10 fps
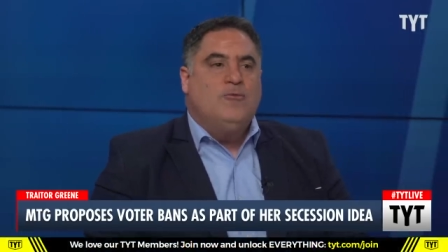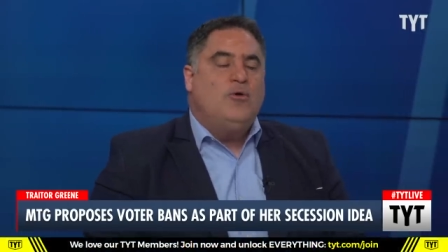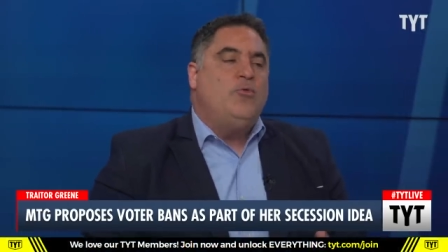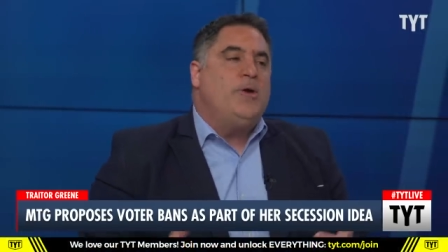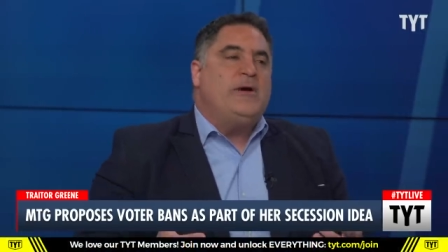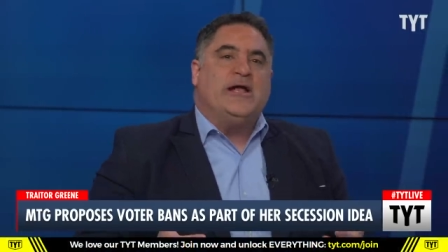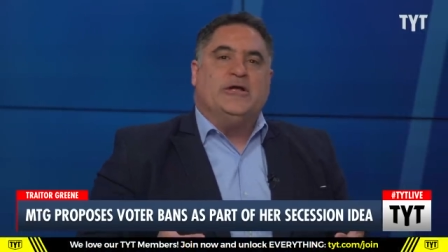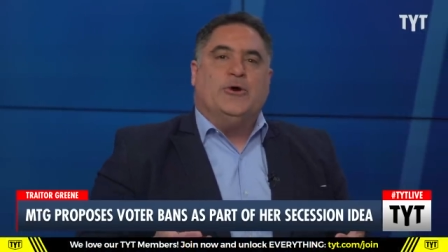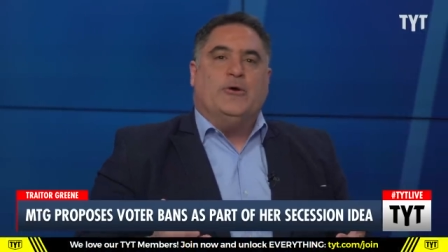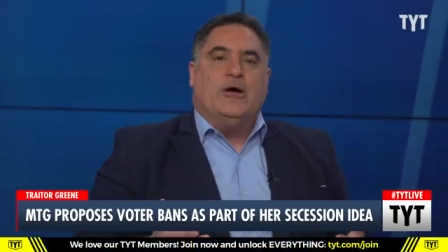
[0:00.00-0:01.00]
Well, what am I gonna
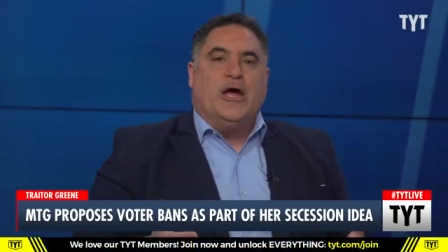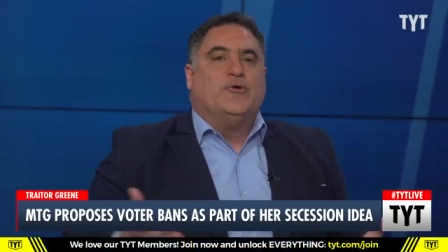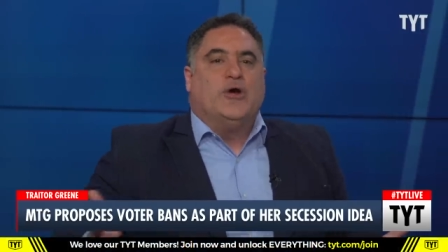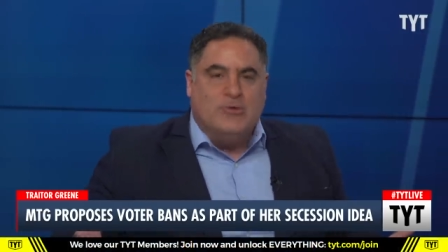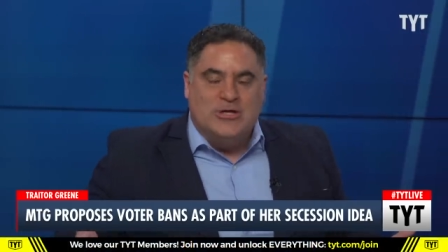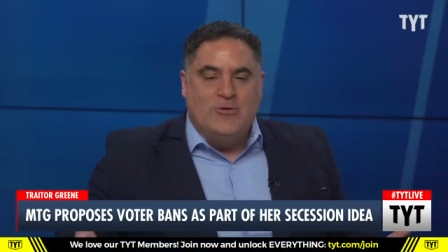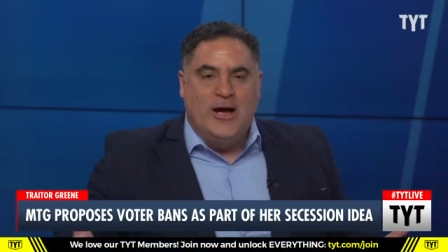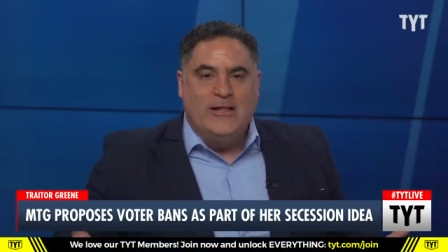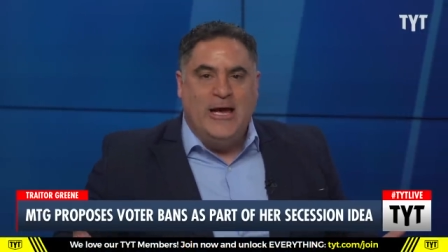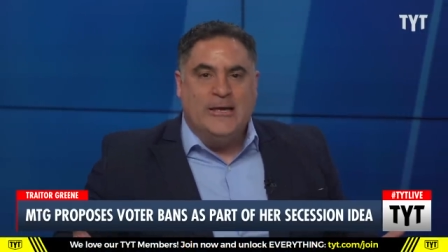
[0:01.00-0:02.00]
do? Agree with you
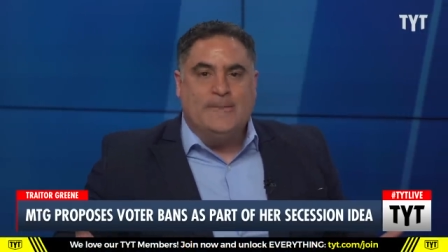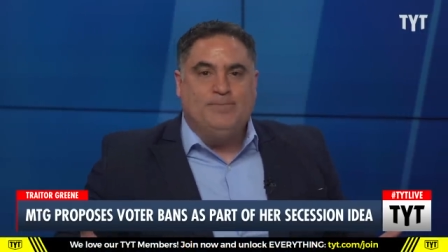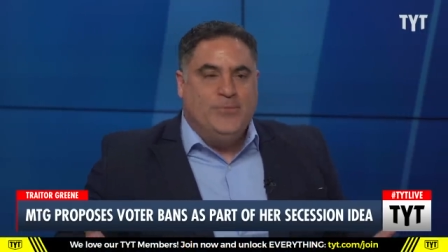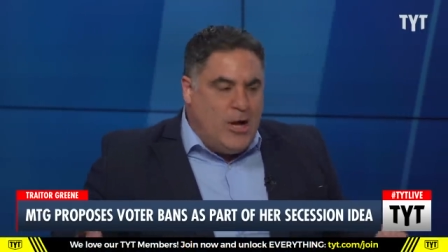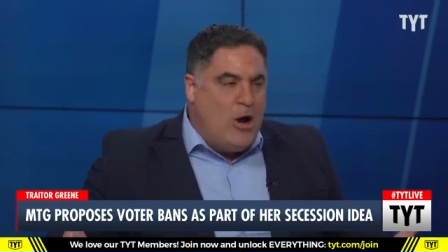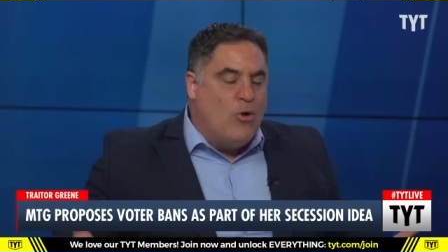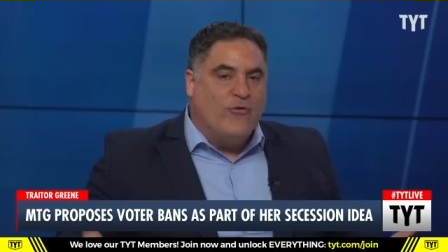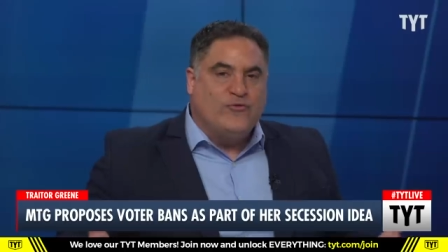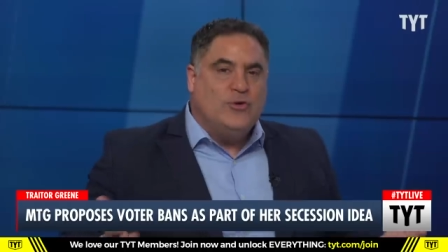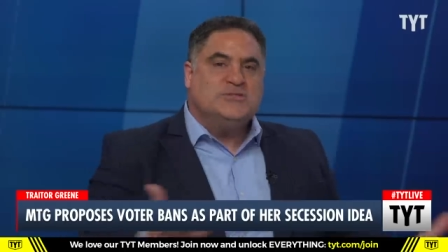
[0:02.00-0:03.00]
on that? No,
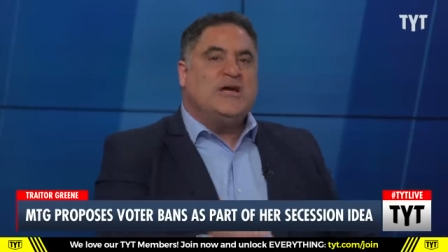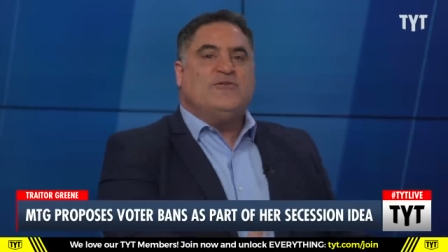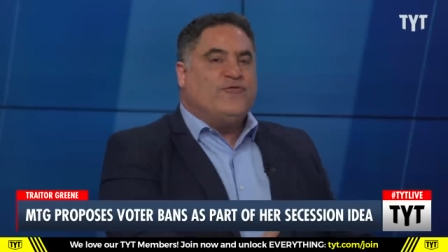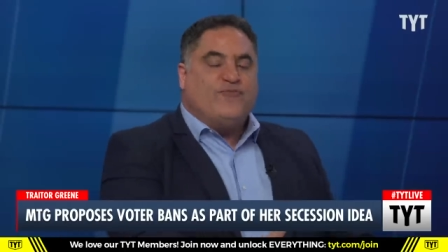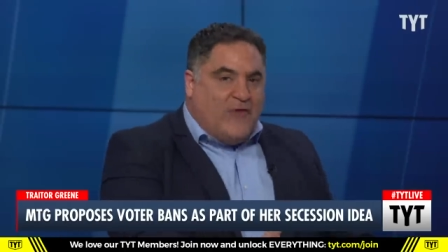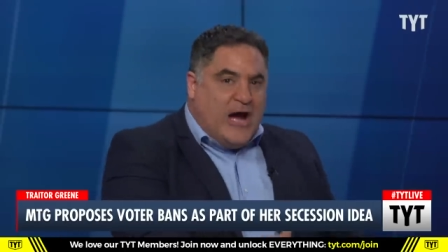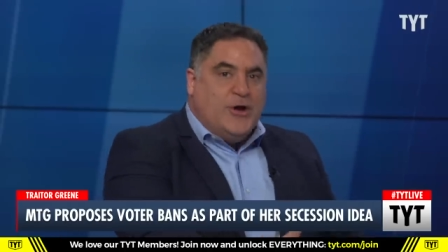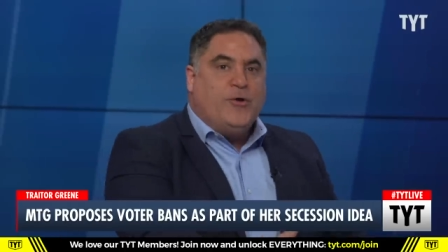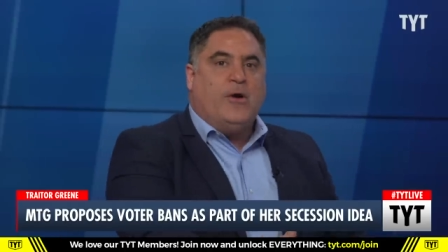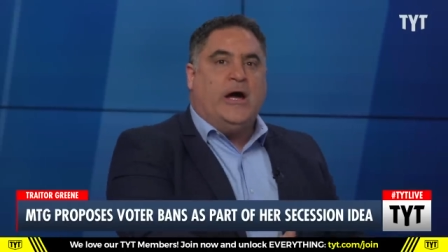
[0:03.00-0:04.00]
of course I have to fight
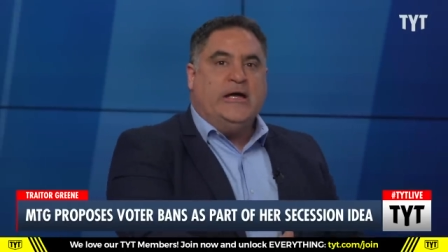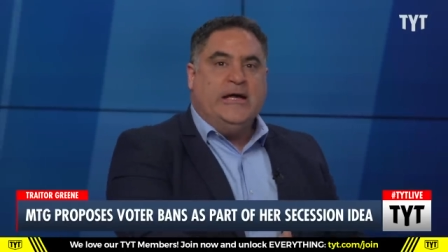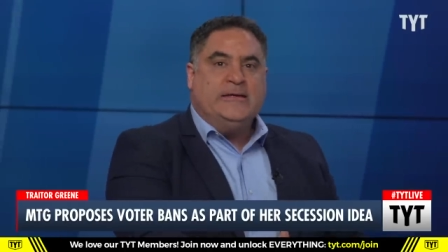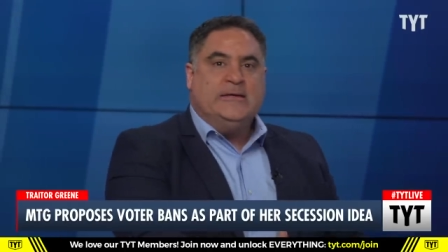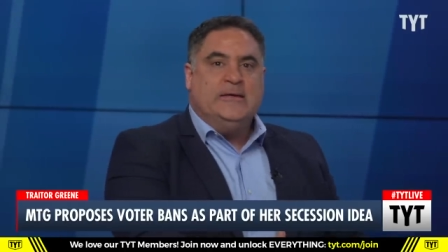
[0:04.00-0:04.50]
her on it.